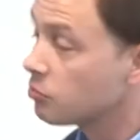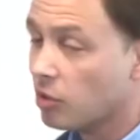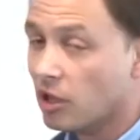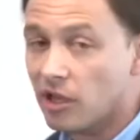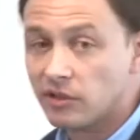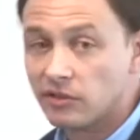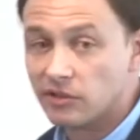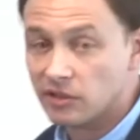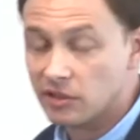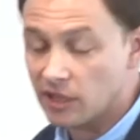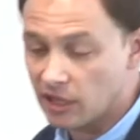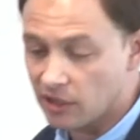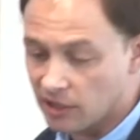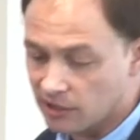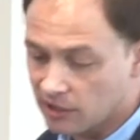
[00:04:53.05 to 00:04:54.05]
plant, and,
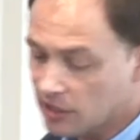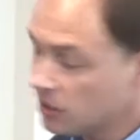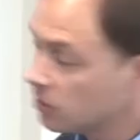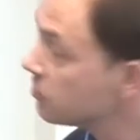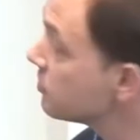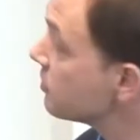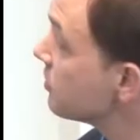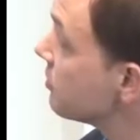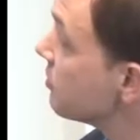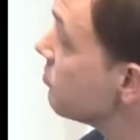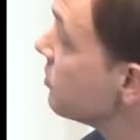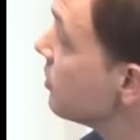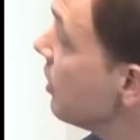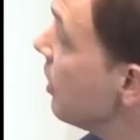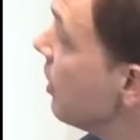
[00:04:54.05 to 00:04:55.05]
and, other
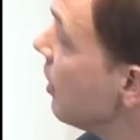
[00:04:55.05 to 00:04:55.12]
ecosystems,